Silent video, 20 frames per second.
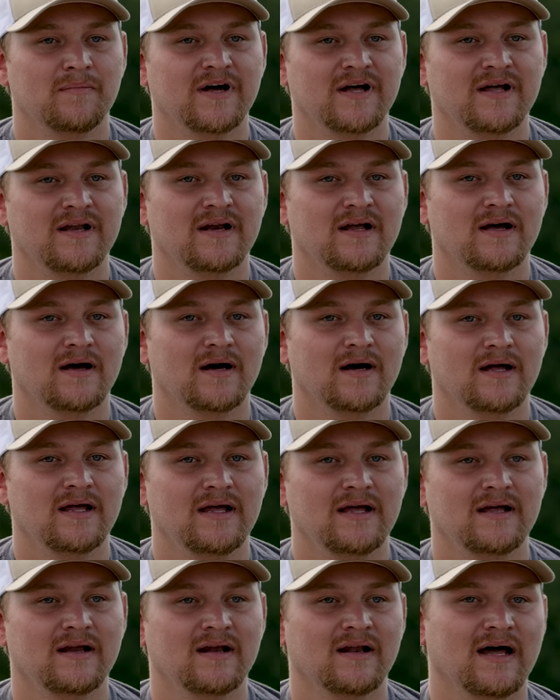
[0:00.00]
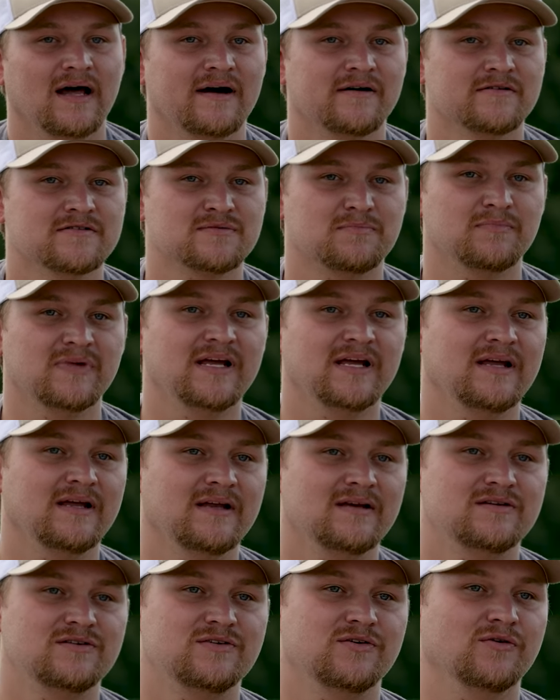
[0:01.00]
but it allows me
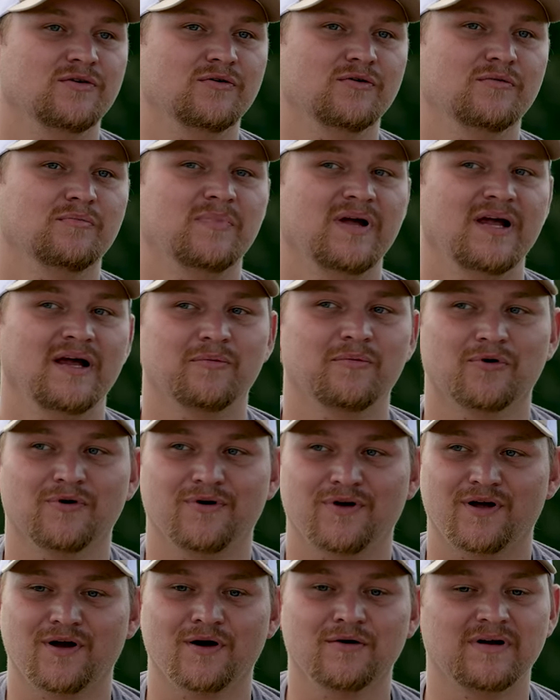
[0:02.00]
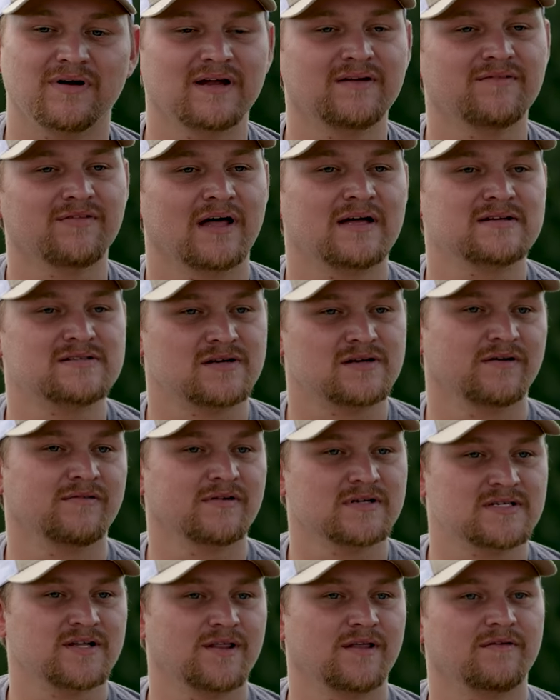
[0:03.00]
to be able to go give that
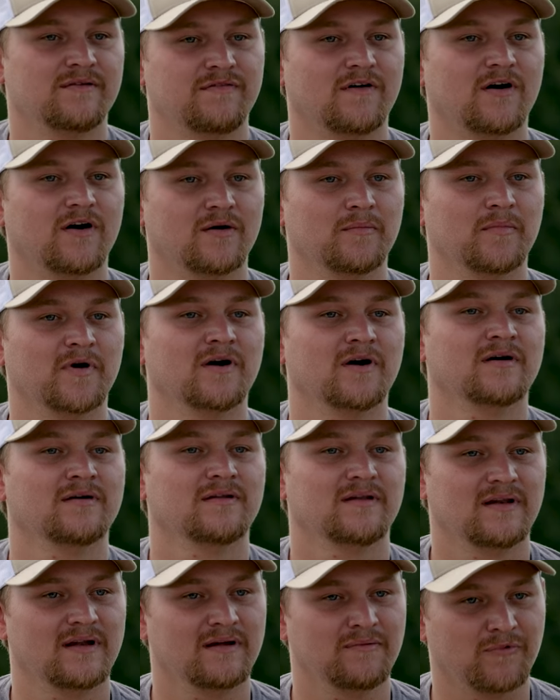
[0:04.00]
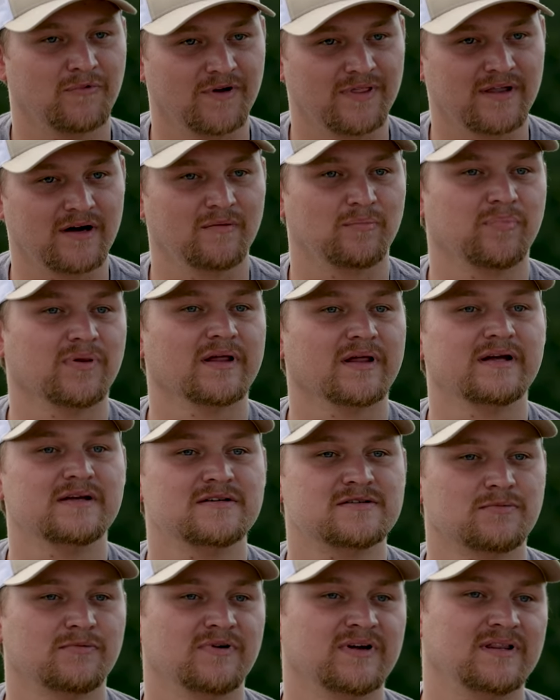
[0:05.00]
service to the farmer where they're
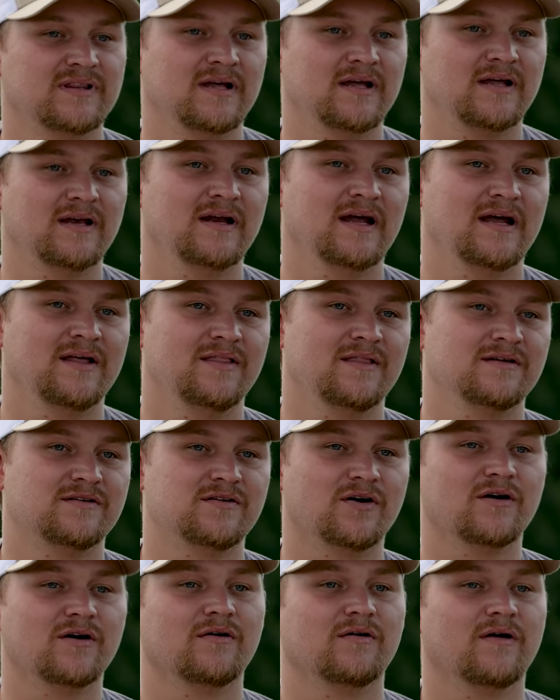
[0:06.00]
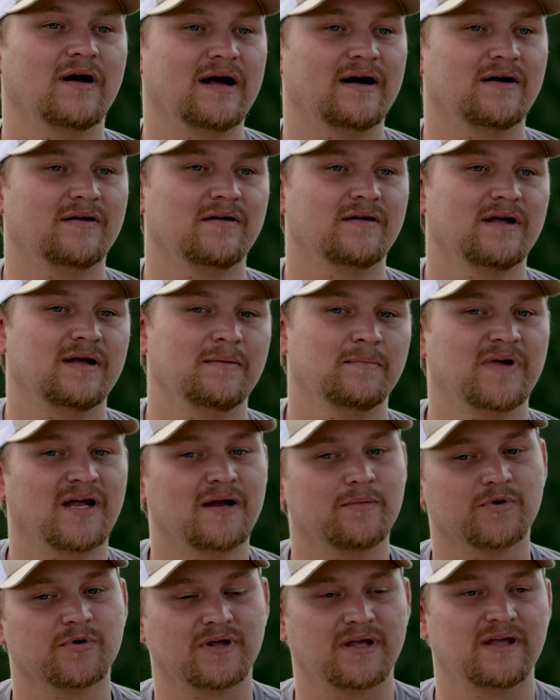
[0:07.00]
pleased with it and then turn around and be
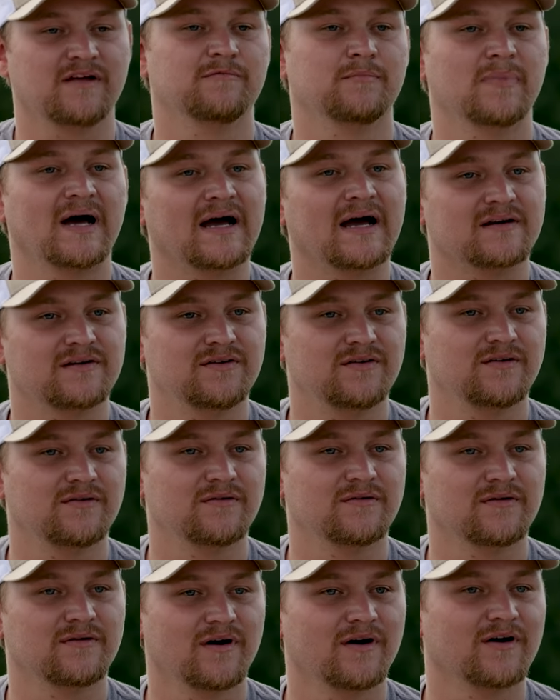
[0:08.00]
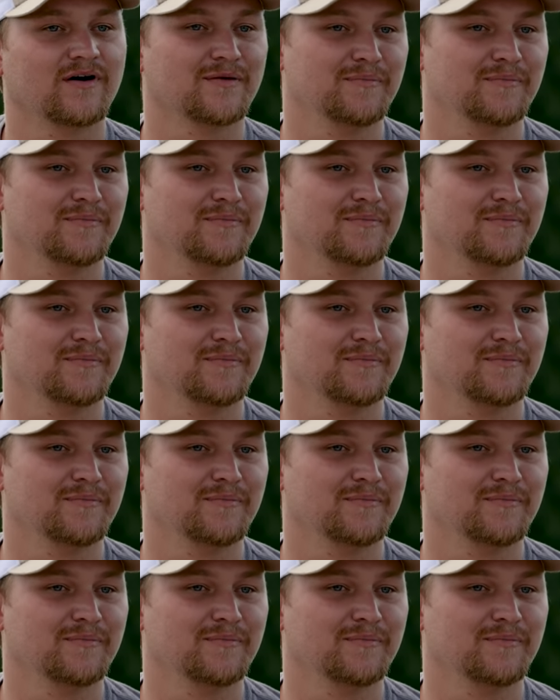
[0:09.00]
able to give back to our